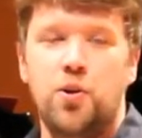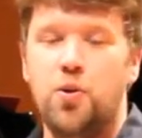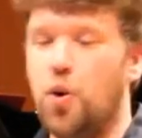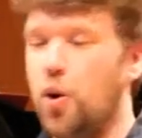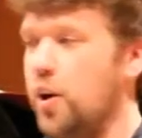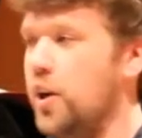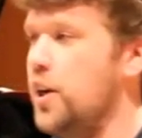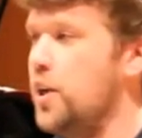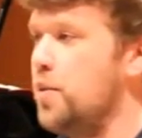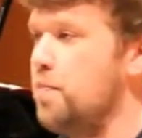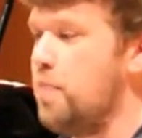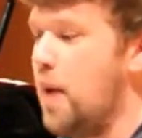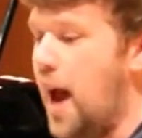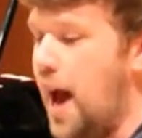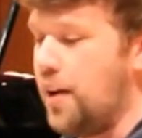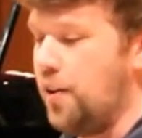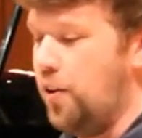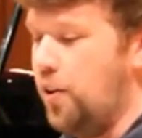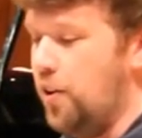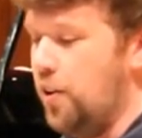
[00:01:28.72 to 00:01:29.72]
who are in a
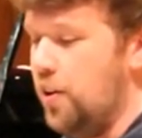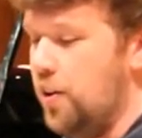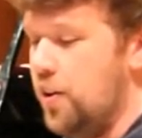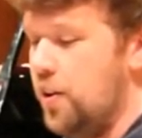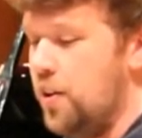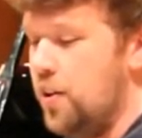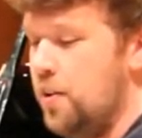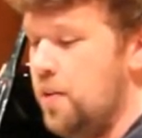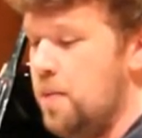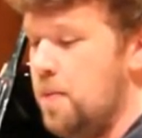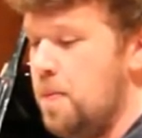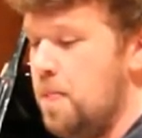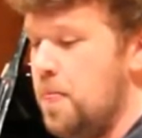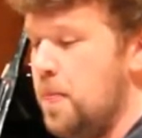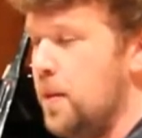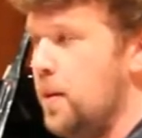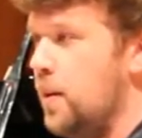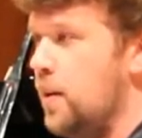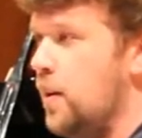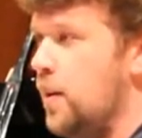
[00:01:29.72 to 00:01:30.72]
battle.
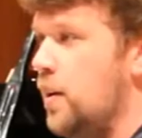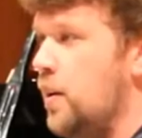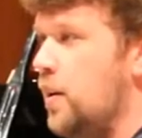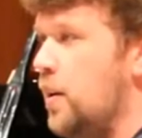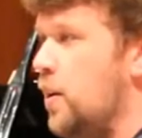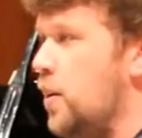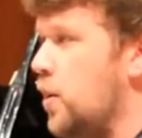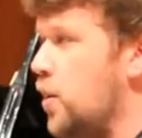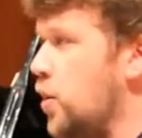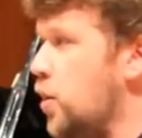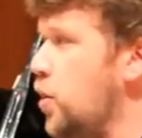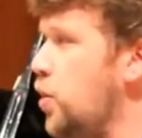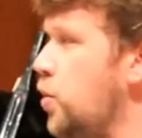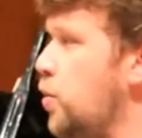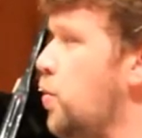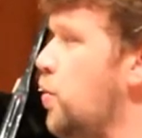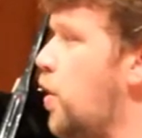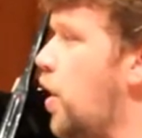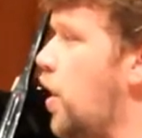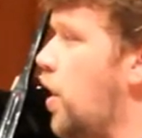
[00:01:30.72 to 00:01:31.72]

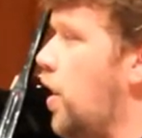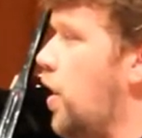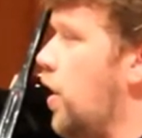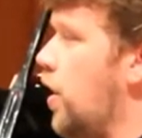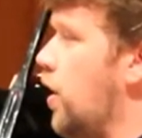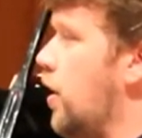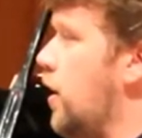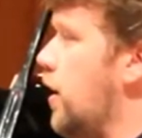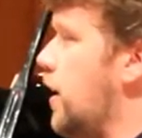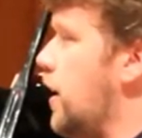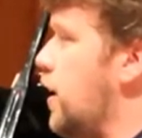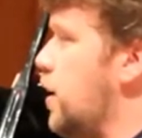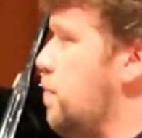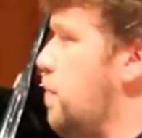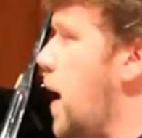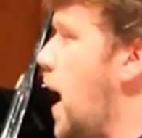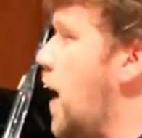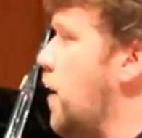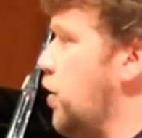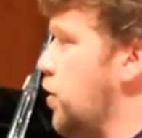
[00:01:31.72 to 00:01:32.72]
You are in a
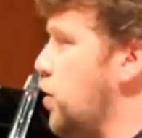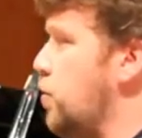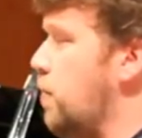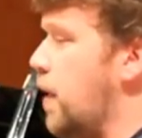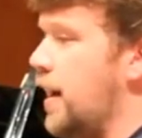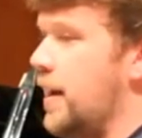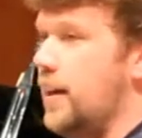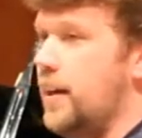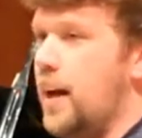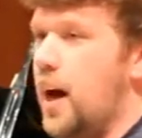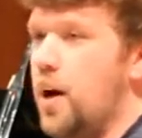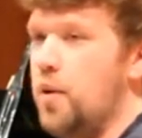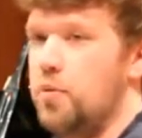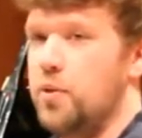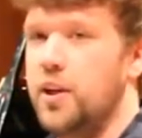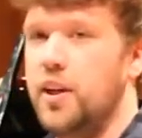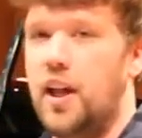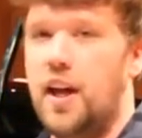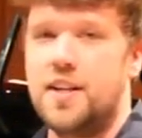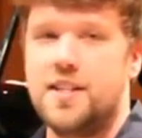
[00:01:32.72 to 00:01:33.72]
battle. You might not
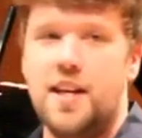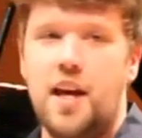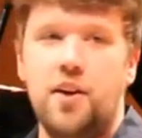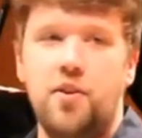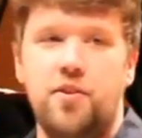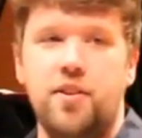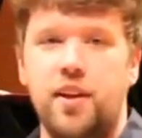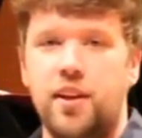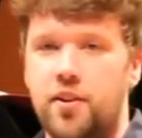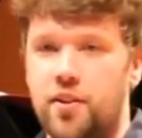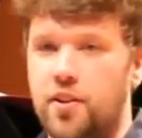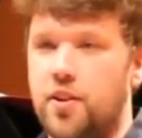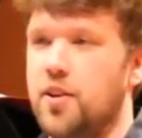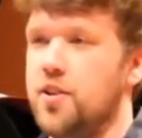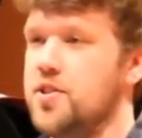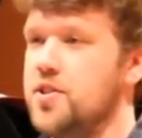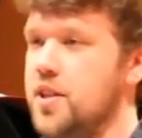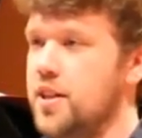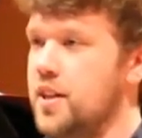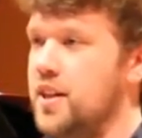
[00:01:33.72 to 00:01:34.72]
realize that. You think you're you
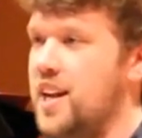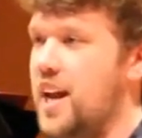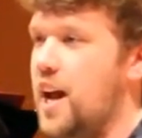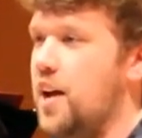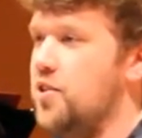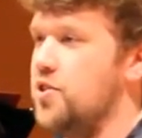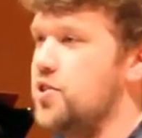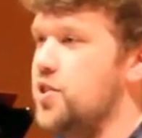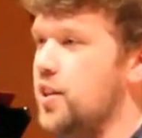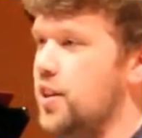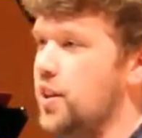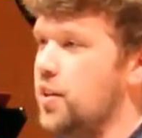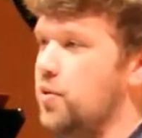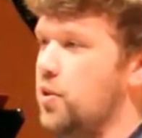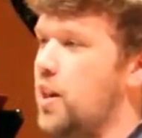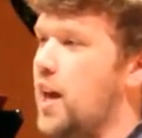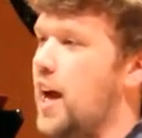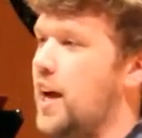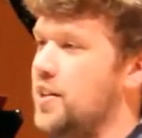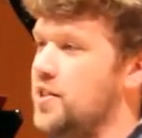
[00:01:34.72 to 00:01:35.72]
know, sitting down, chilling,
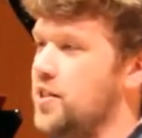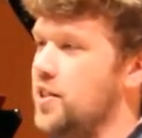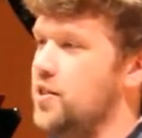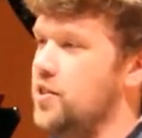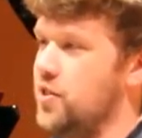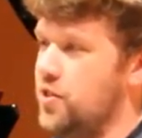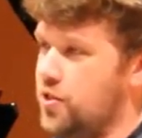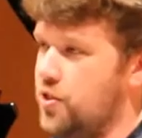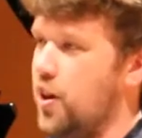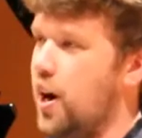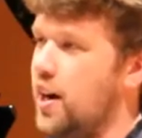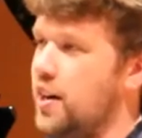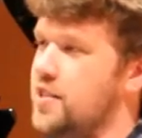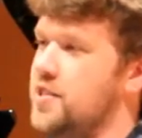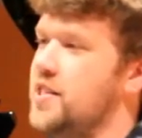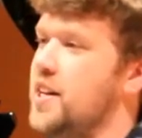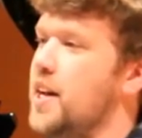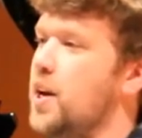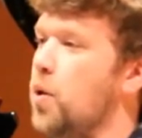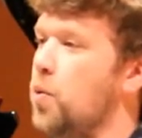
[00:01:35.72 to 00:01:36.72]
relaxing, just trying to
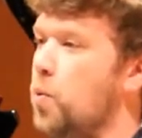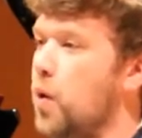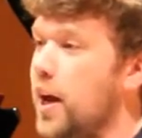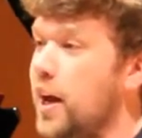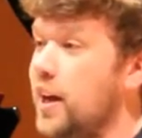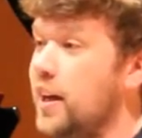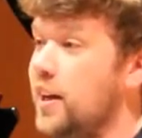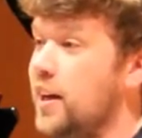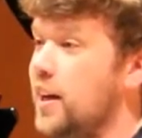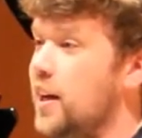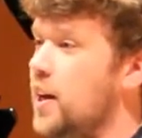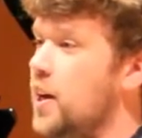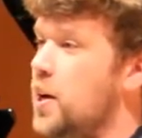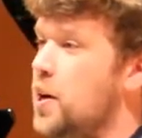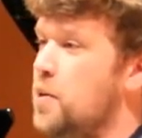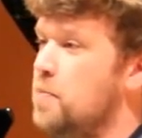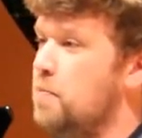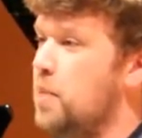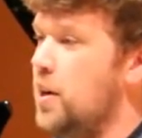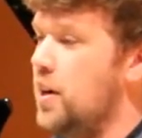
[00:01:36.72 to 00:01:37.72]
stay awake.
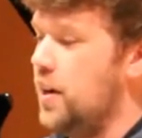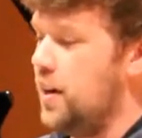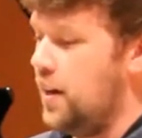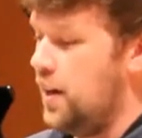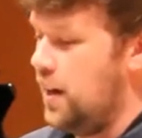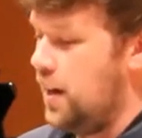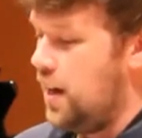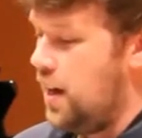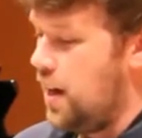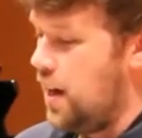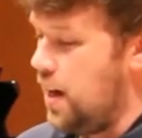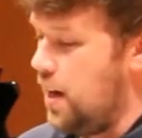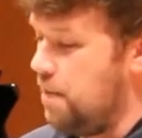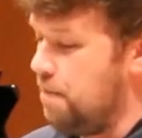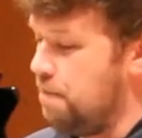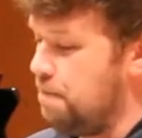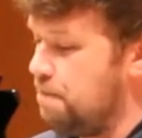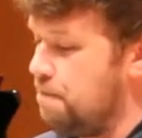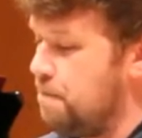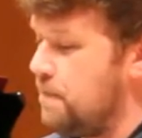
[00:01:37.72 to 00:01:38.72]
But
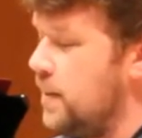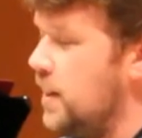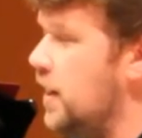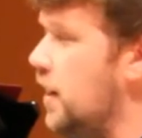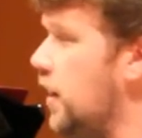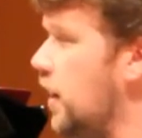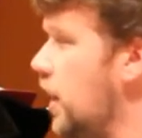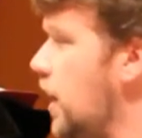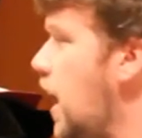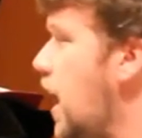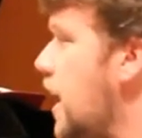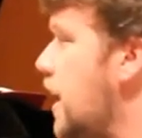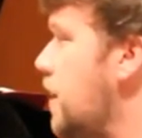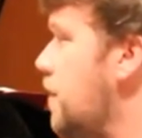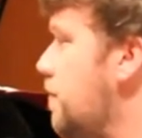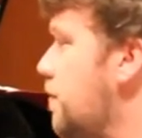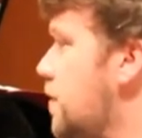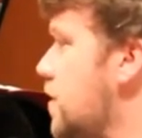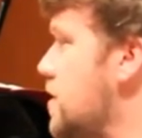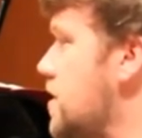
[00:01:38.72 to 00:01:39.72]
um,
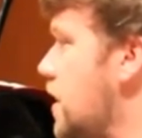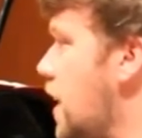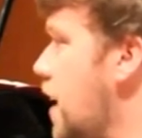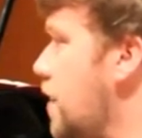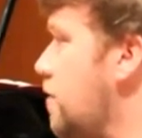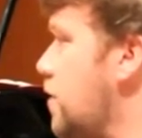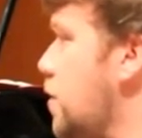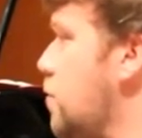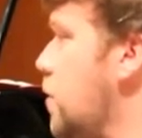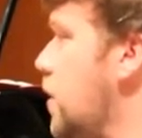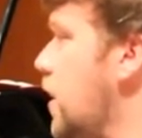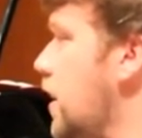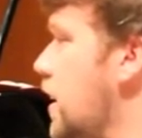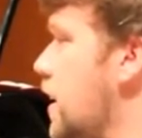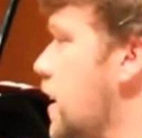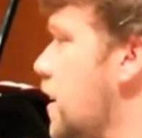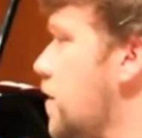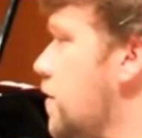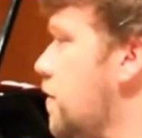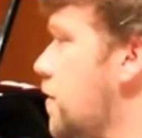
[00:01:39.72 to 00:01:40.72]
life, this life that we
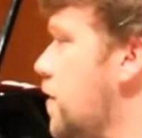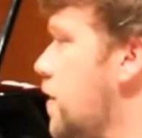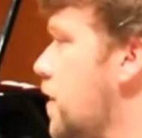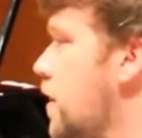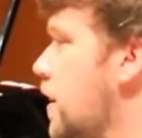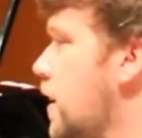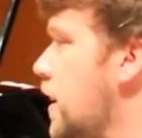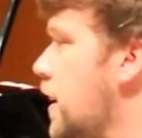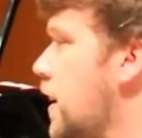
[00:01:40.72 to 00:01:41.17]
live,